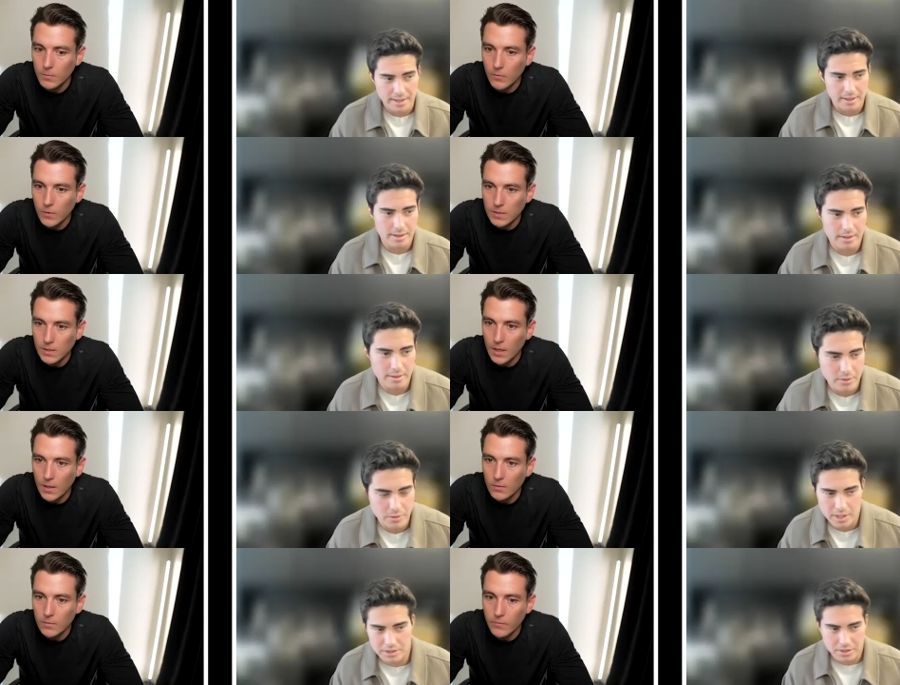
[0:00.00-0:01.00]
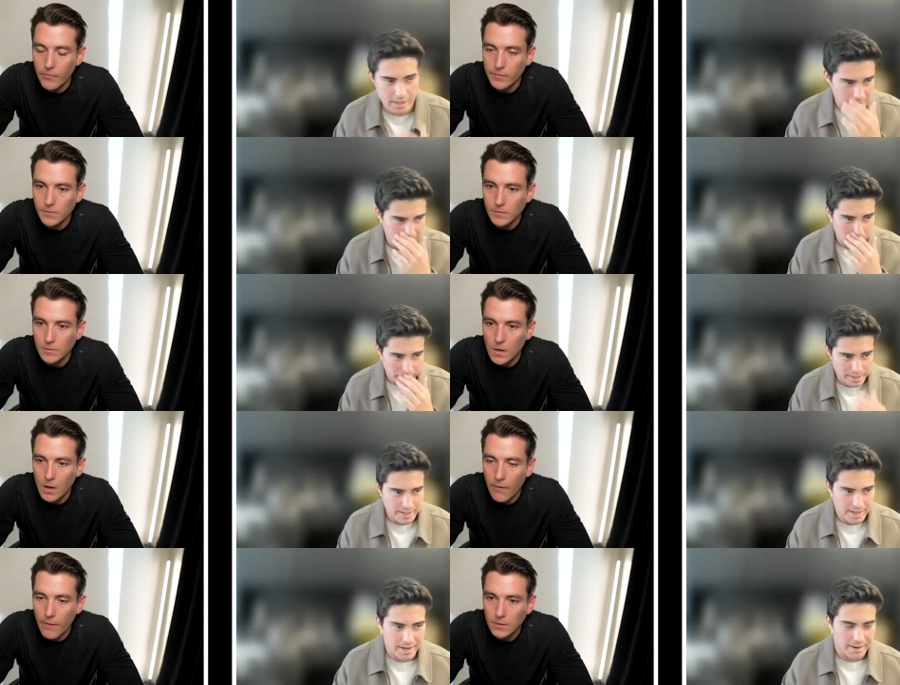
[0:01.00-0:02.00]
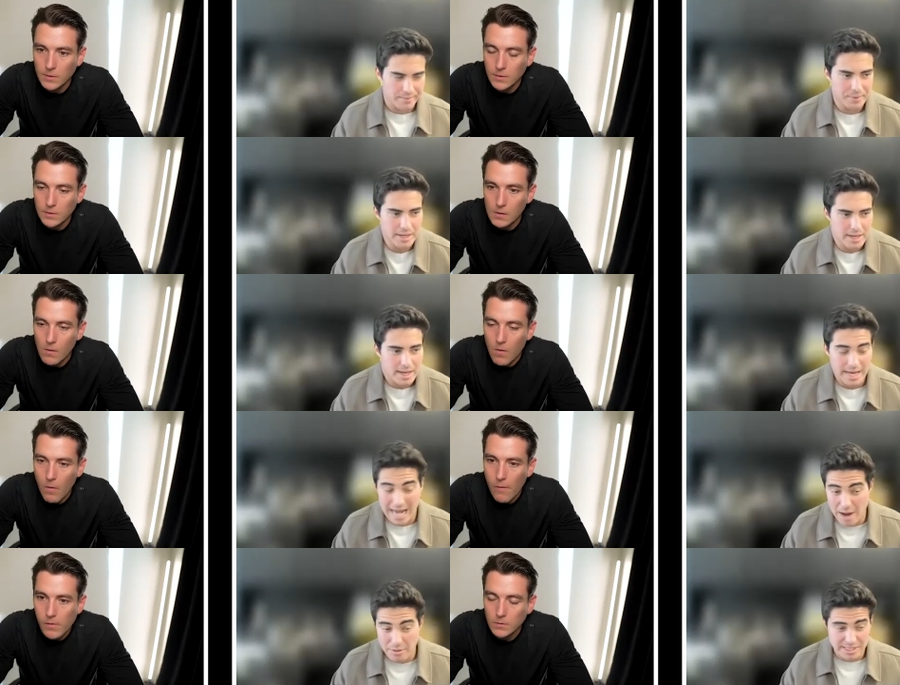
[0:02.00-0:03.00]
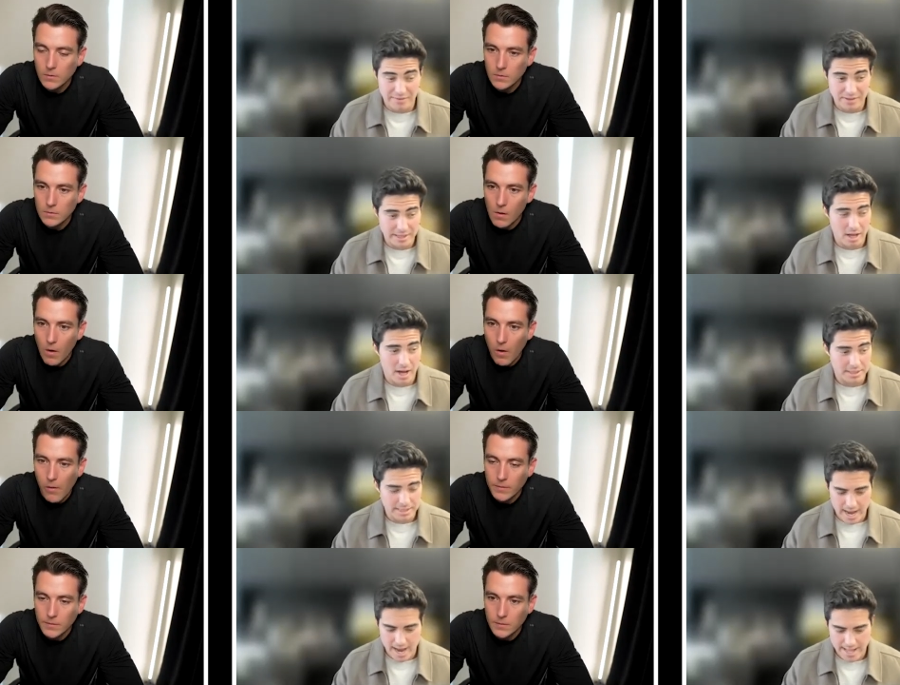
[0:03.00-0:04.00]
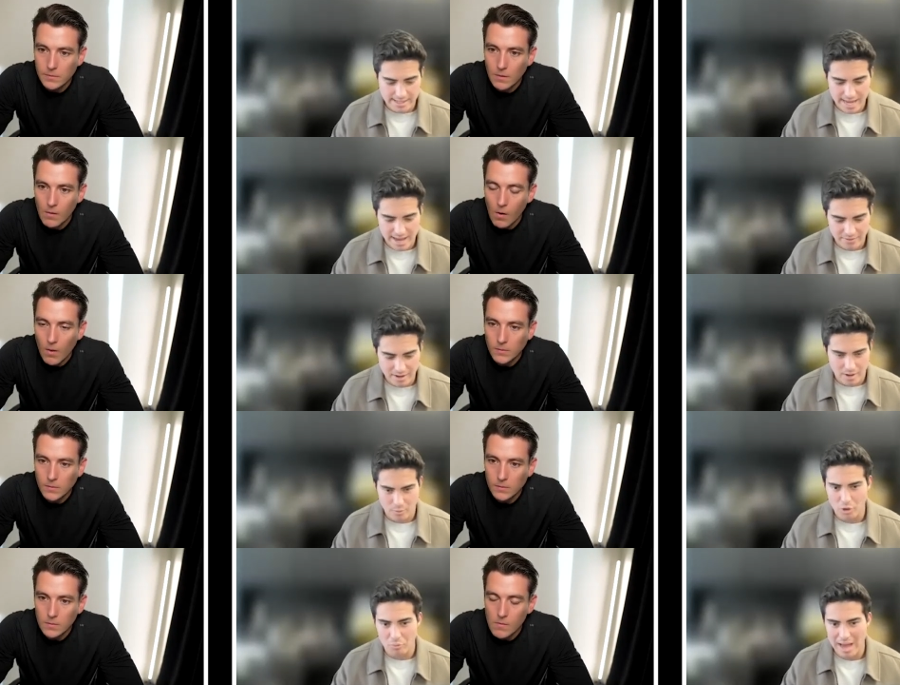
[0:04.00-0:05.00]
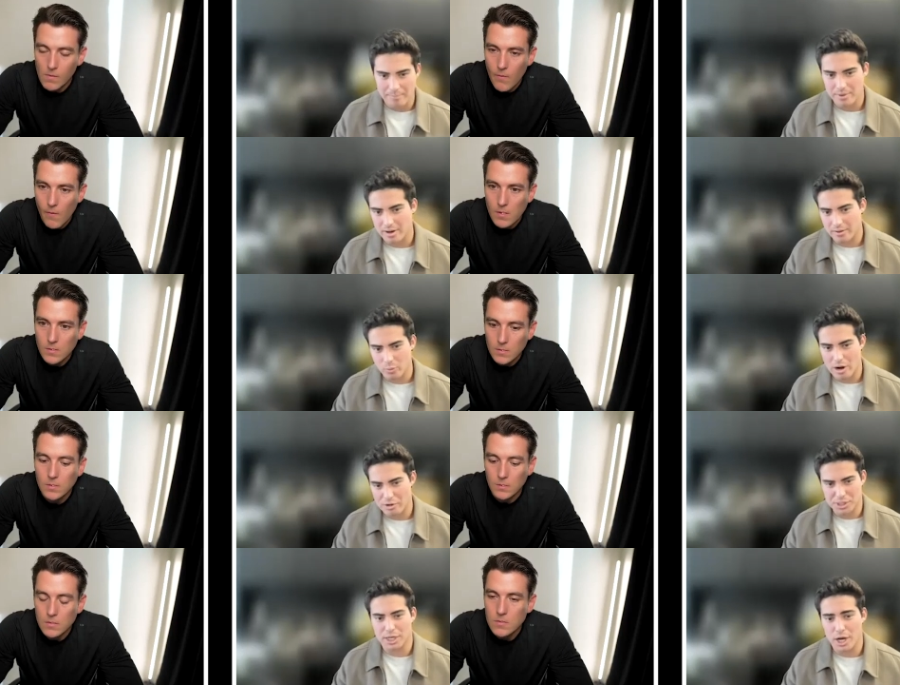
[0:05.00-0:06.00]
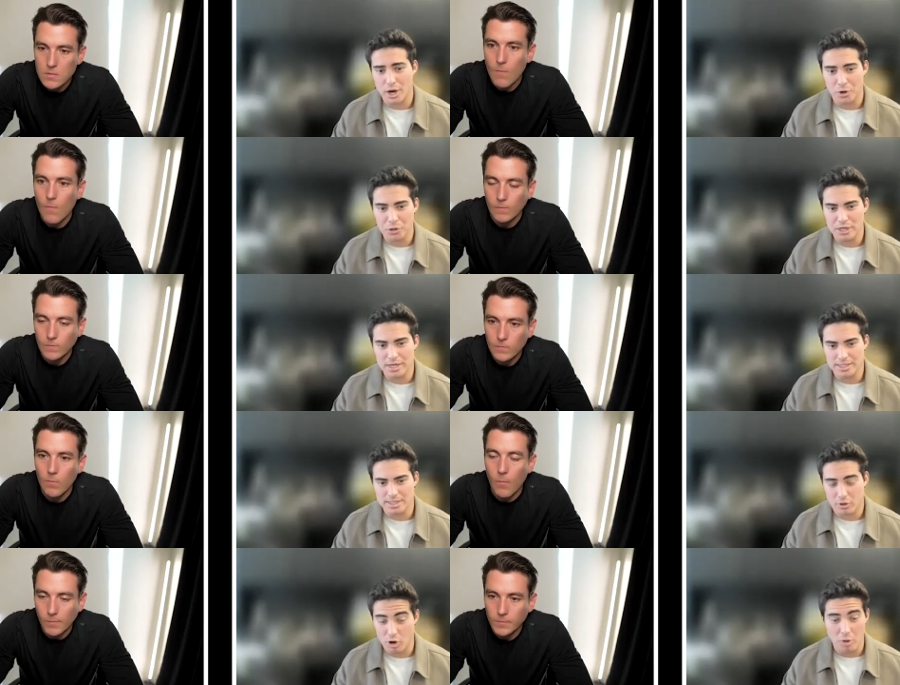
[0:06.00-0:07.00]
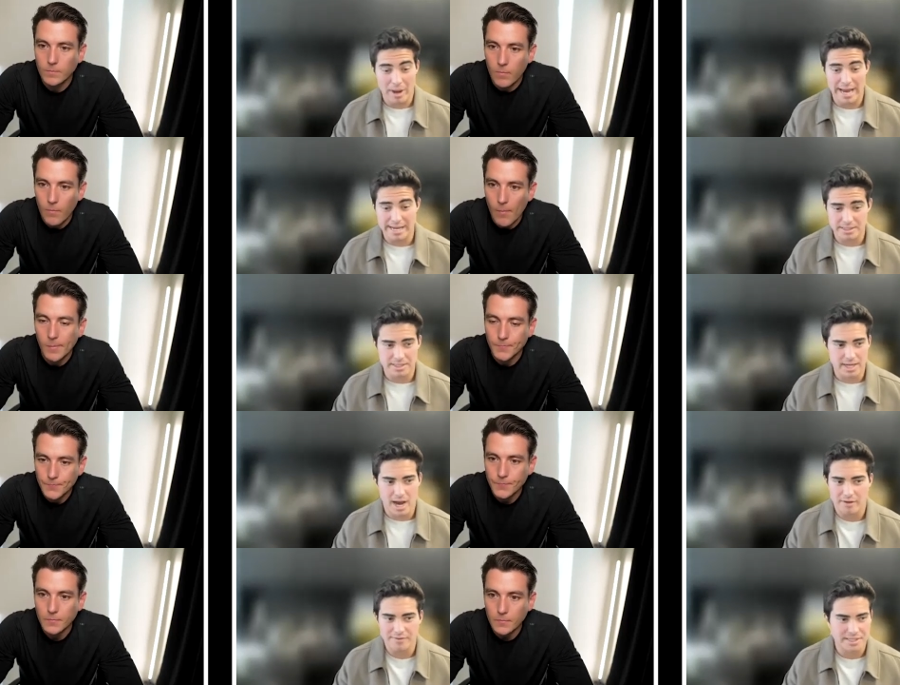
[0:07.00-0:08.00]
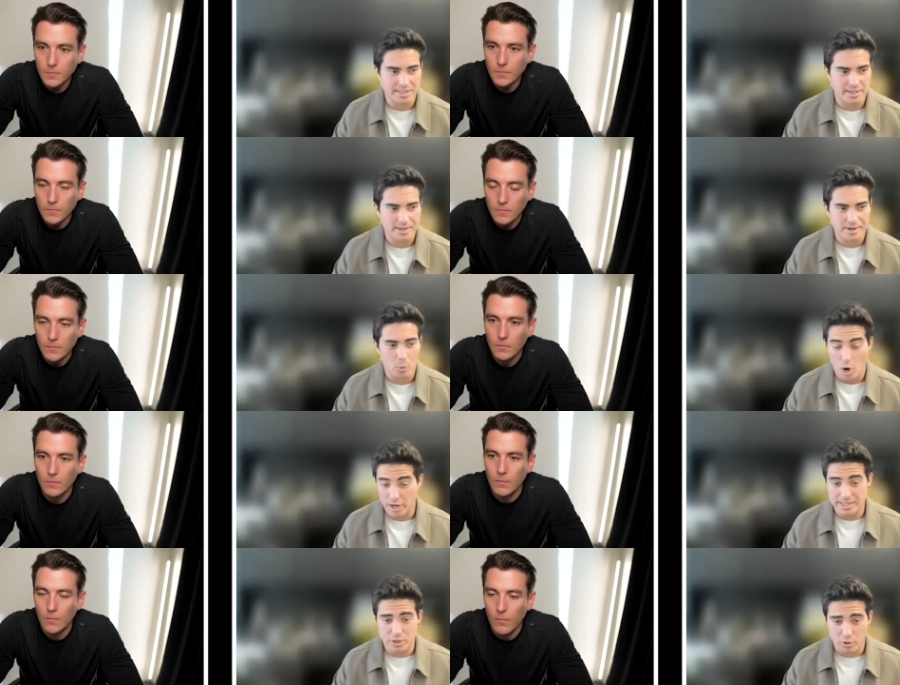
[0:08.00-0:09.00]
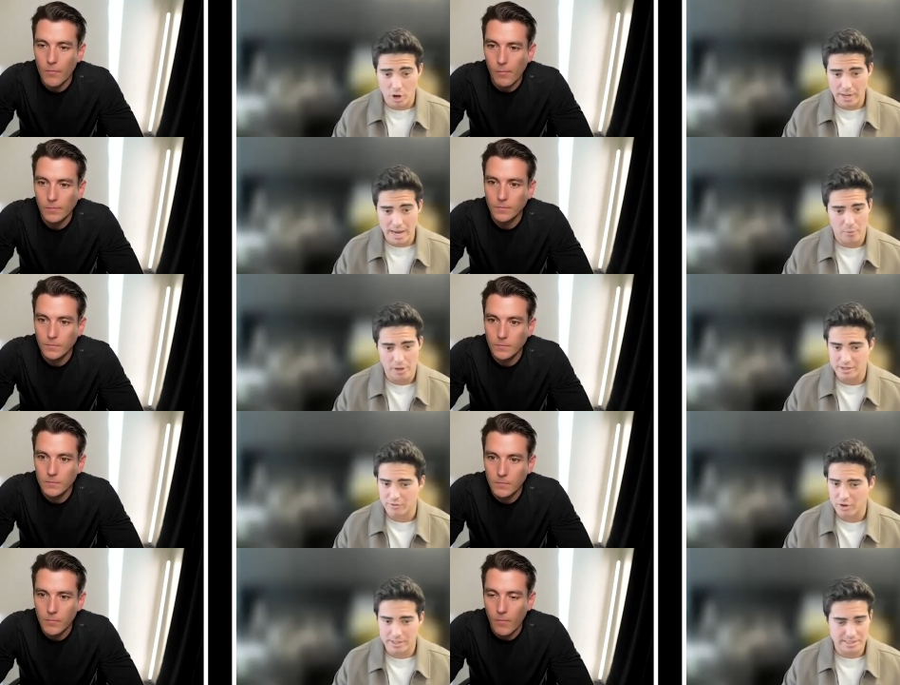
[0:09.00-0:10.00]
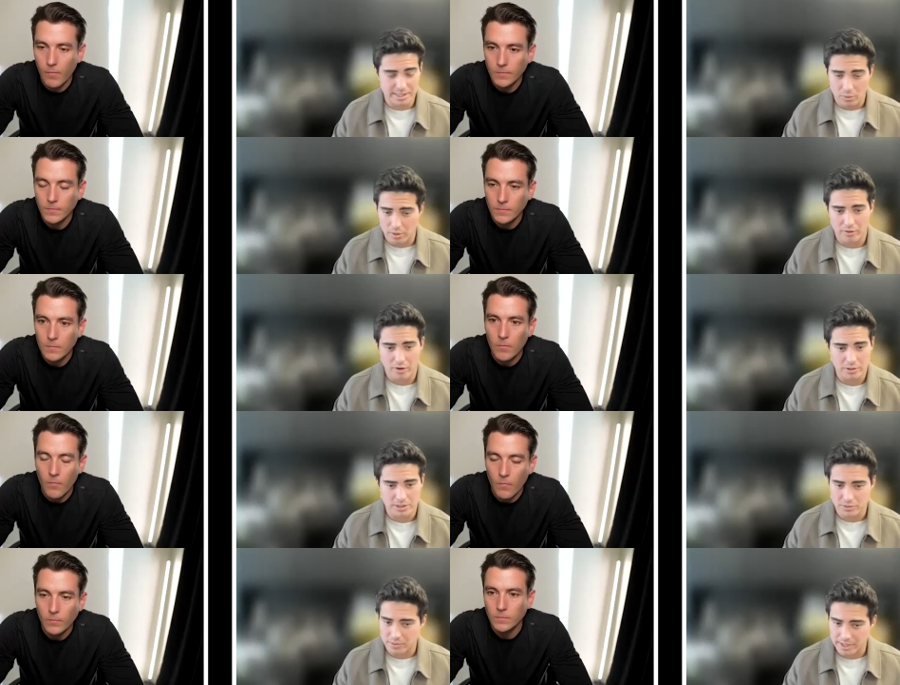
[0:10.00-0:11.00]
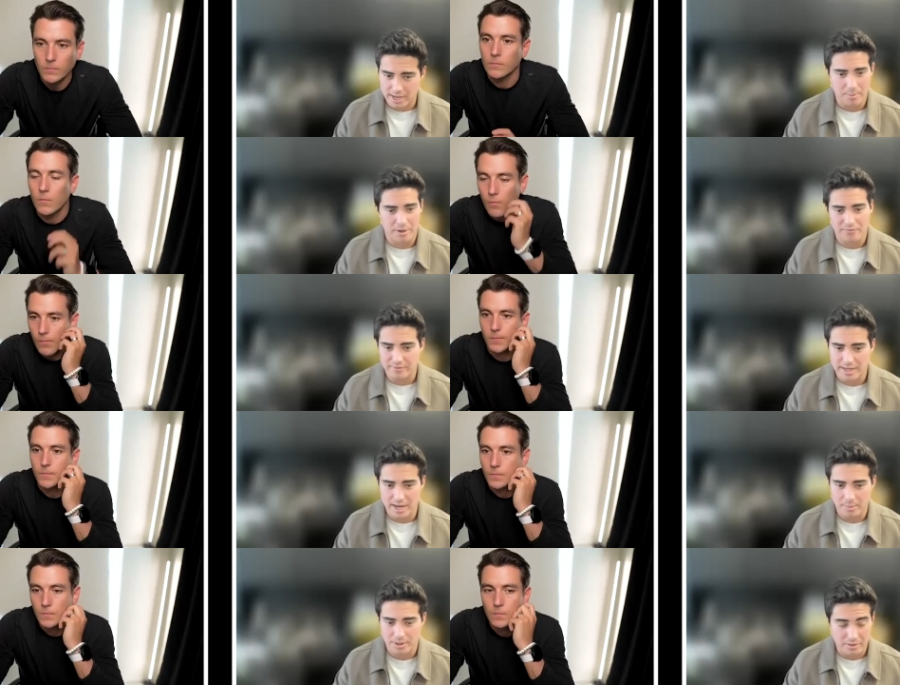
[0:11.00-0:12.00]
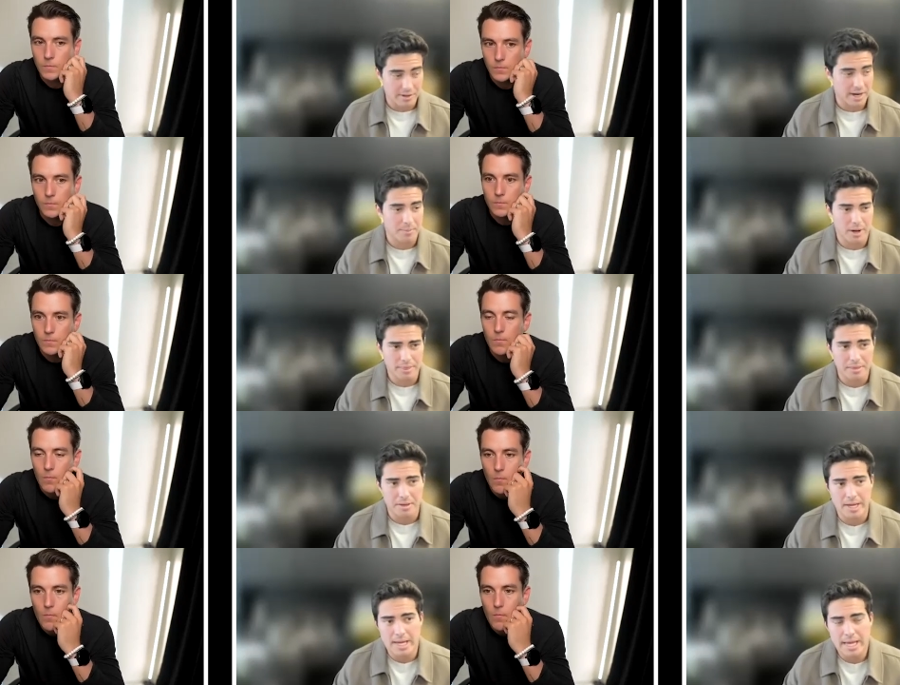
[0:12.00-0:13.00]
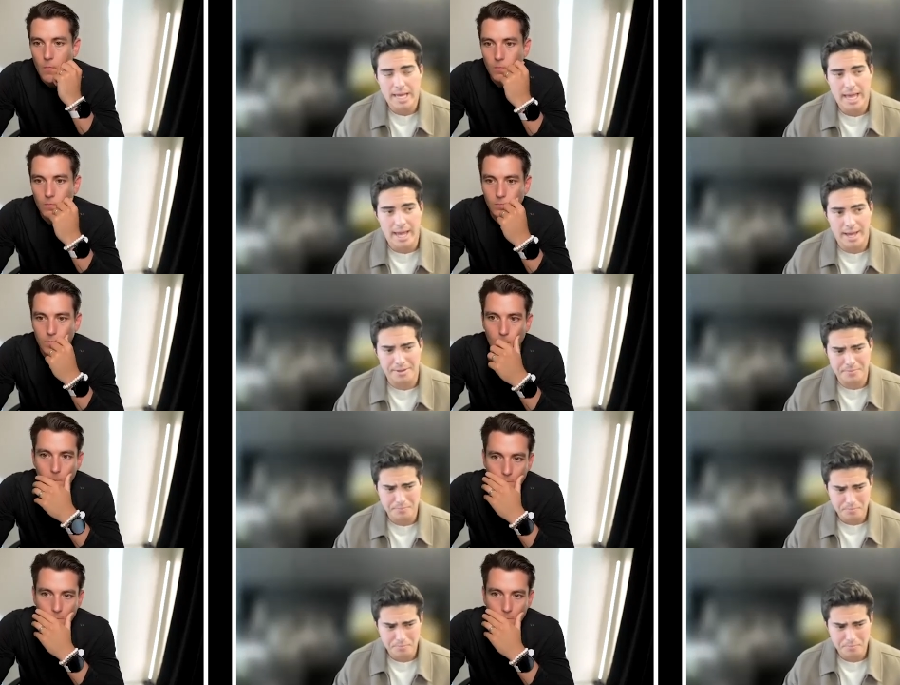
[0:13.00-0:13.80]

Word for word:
Speaker 1: you oh. touched on it a little bit. Um, and I was definitely lost. I, I didn't have a roadmap on where to go to grow my agency. I obviously wanted to grow it. I wanted to grow it. Still want to grow it to 20K a month, 50K a month, 100K a month. And